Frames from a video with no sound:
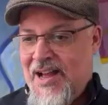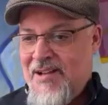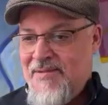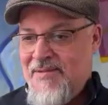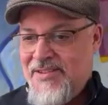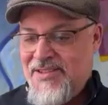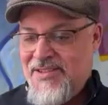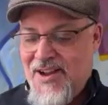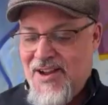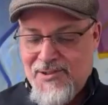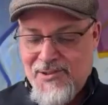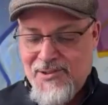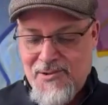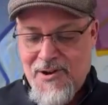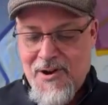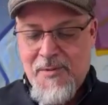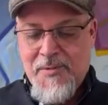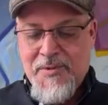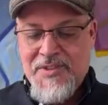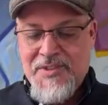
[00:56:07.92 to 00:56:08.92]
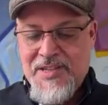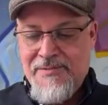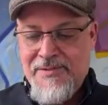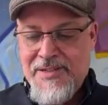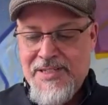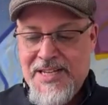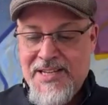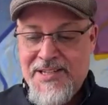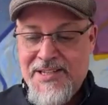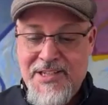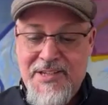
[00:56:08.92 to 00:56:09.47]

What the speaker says: I talk to her almost every day.